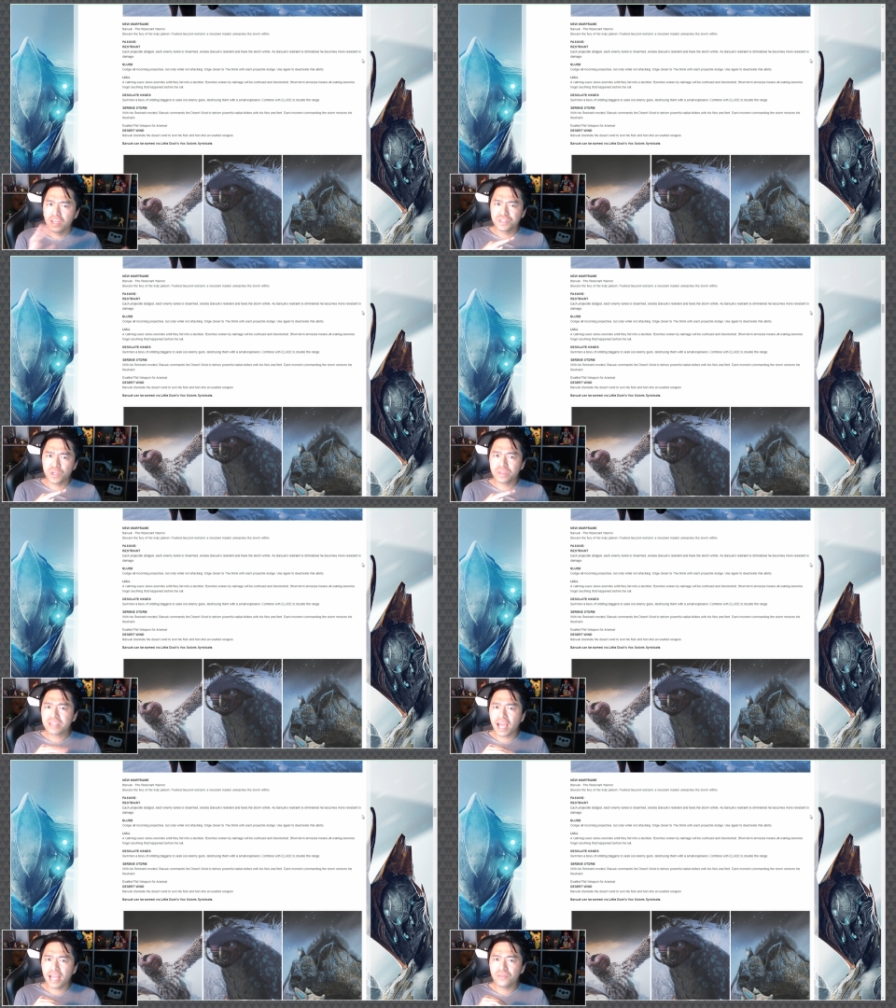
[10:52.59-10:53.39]
So it's
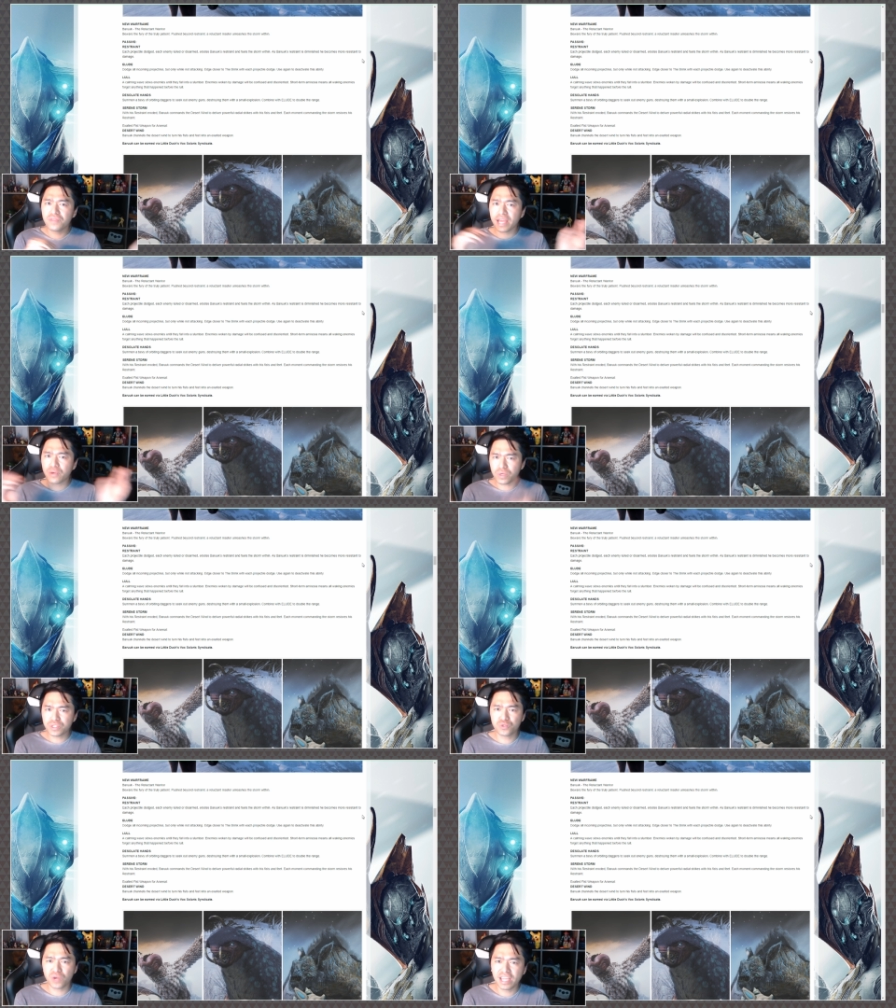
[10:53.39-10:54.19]
kind of like
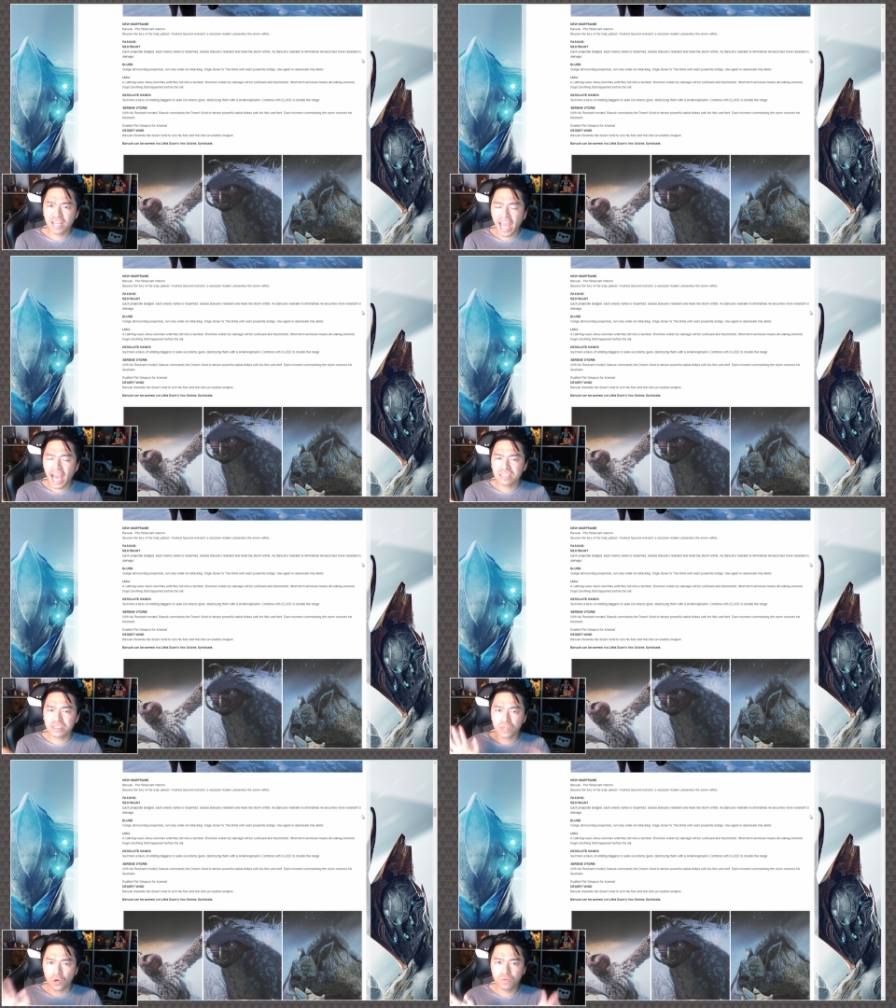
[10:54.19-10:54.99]
restraint has
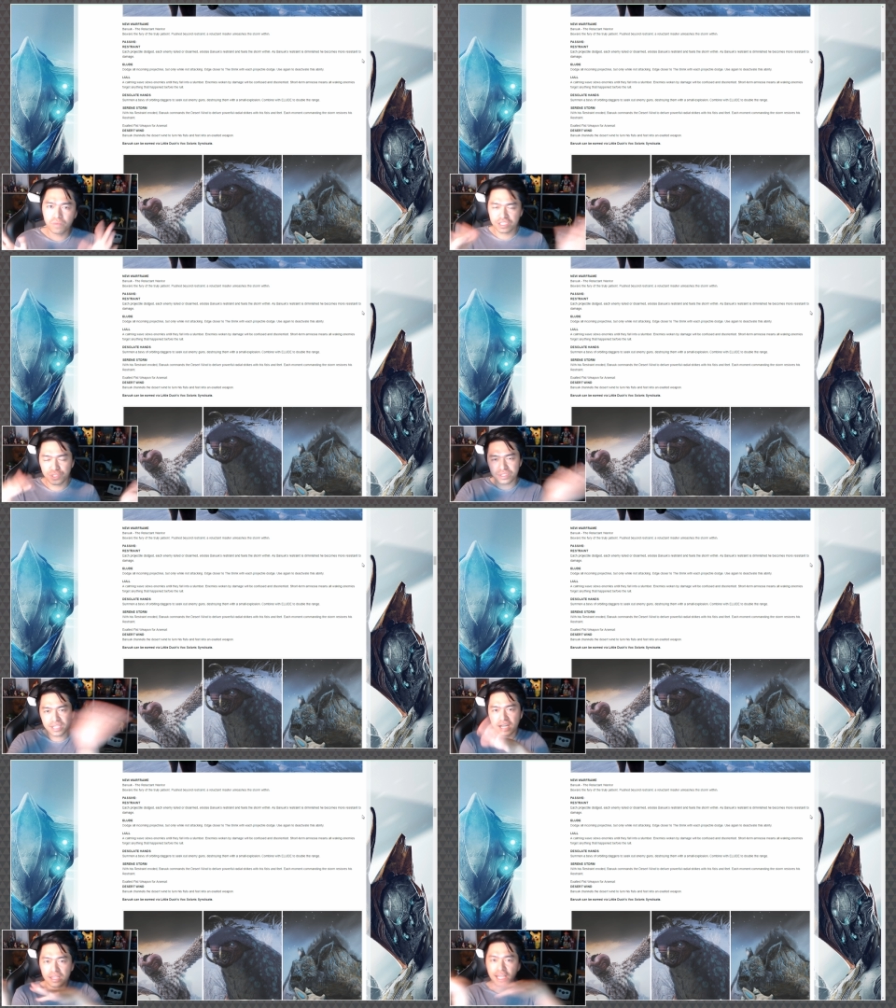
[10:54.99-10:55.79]
its own, so it's
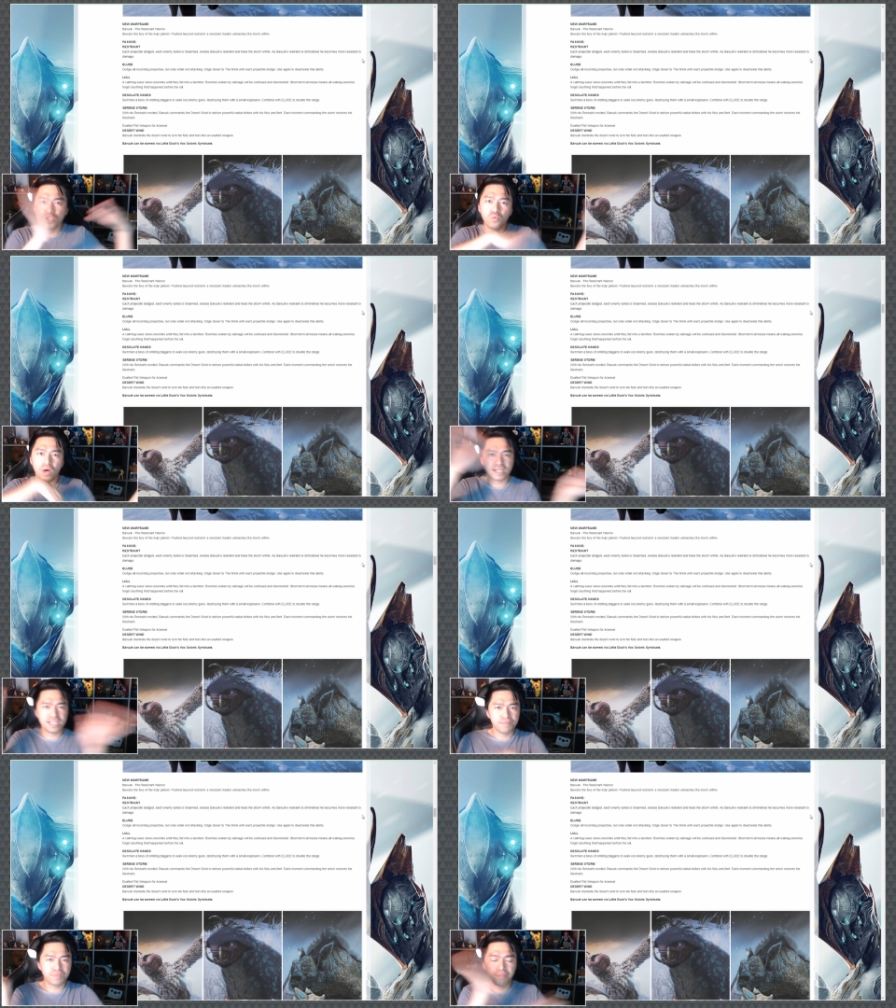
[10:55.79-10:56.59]
kind of like you want to
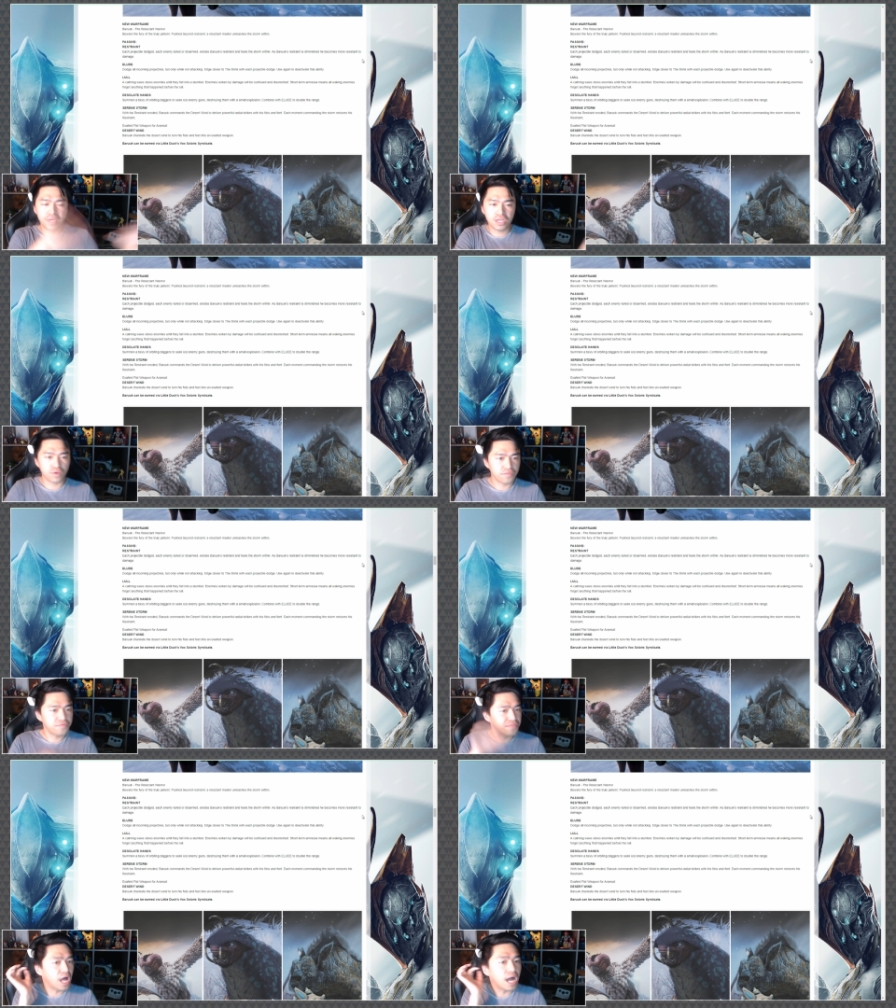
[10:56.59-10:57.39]
keep the meter in
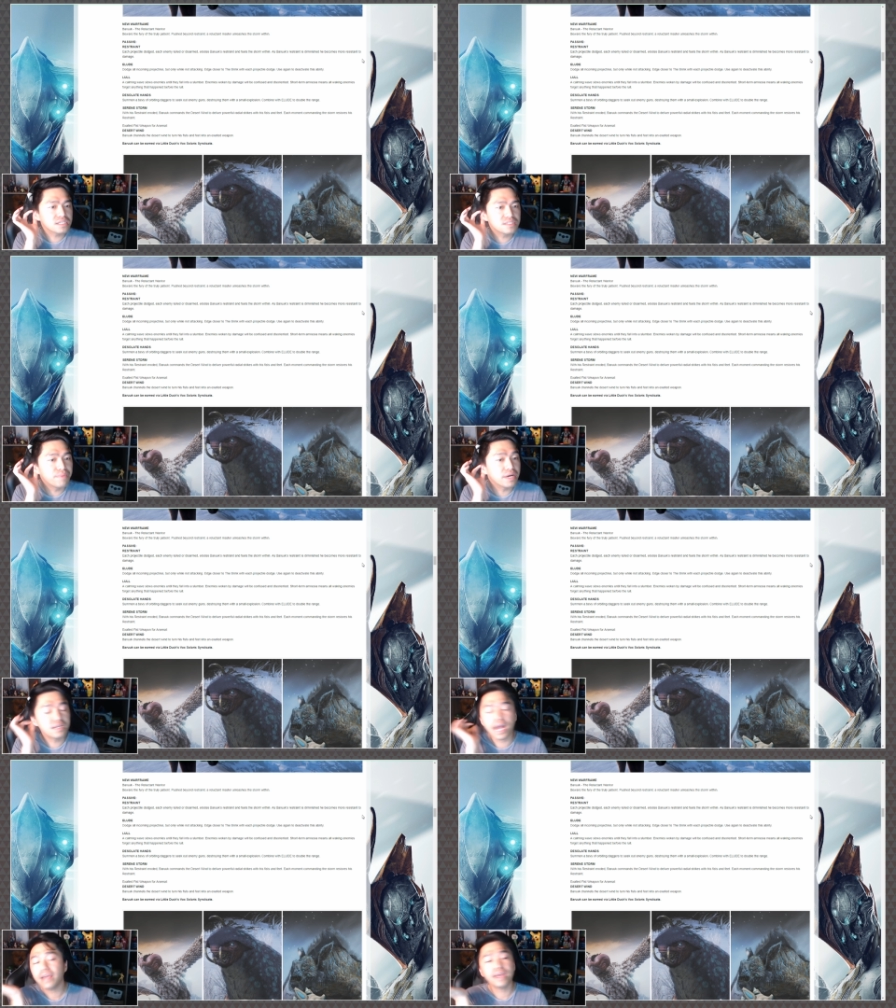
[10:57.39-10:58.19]
flux,
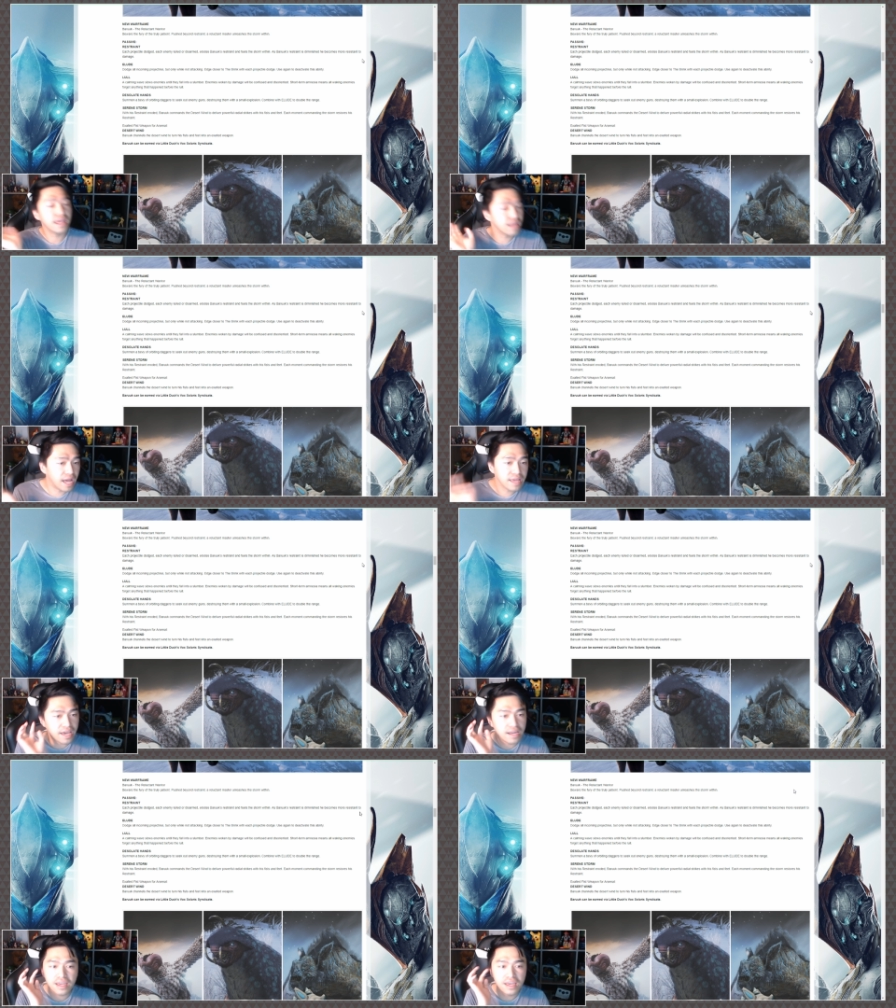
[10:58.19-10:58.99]
but I get it, I
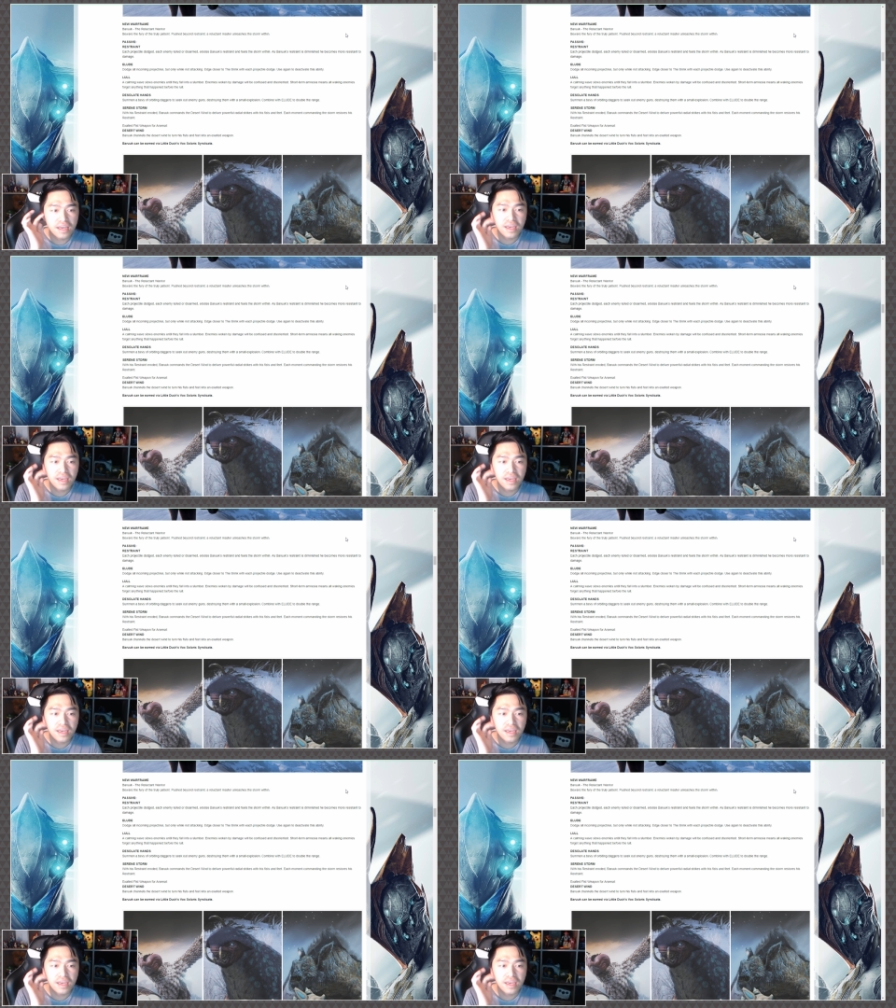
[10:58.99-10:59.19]
get it.